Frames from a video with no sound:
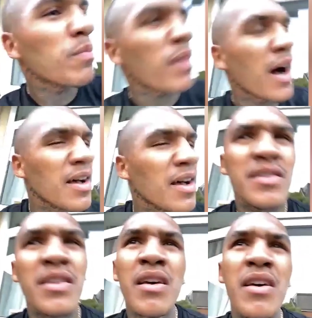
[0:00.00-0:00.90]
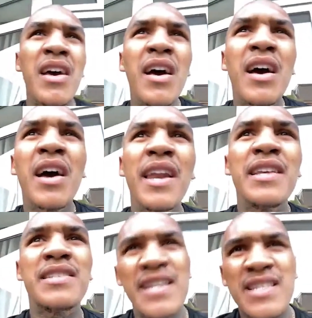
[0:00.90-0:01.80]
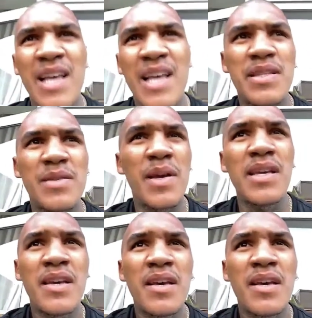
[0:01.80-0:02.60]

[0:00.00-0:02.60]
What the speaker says: past, and then he said something to me.